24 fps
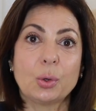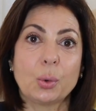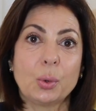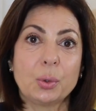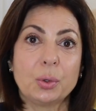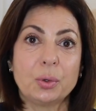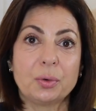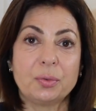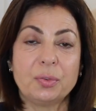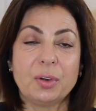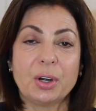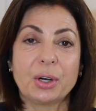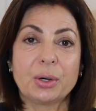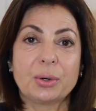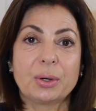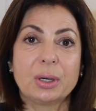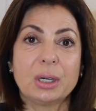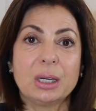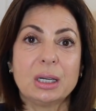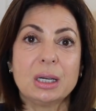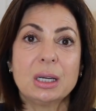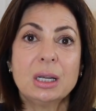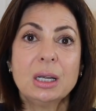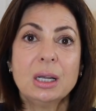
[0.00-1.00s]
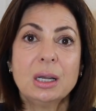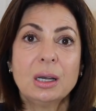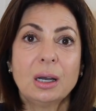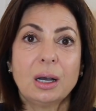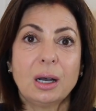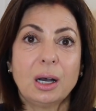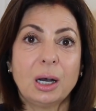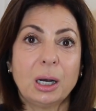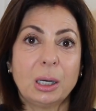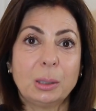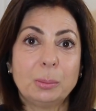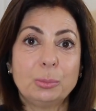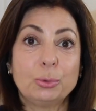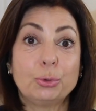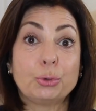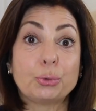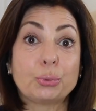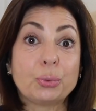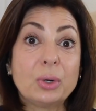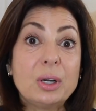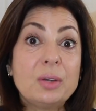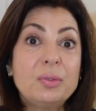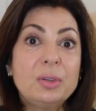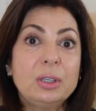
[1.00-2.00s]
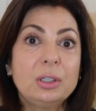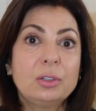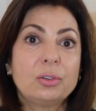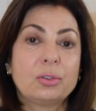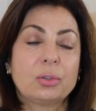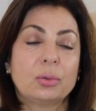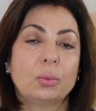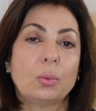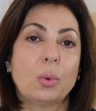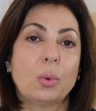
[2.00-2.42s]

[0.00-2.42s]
or you're very driven to